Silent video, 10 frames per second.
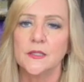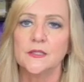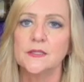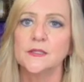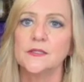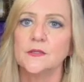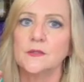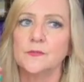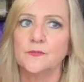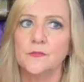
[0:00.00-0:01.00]
This is
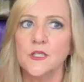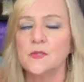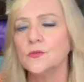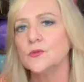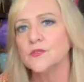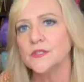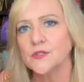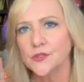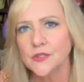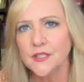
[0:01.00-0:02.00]
the needles
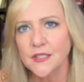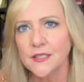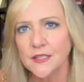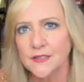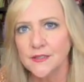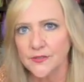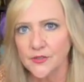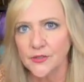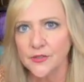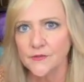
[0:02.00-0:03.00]
that you're going to need to get
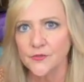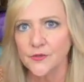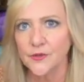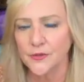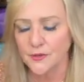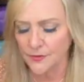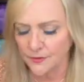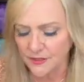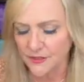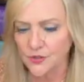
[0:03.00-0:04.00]
started for
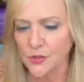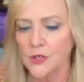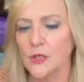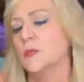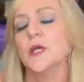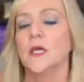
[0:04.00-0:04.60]
this job.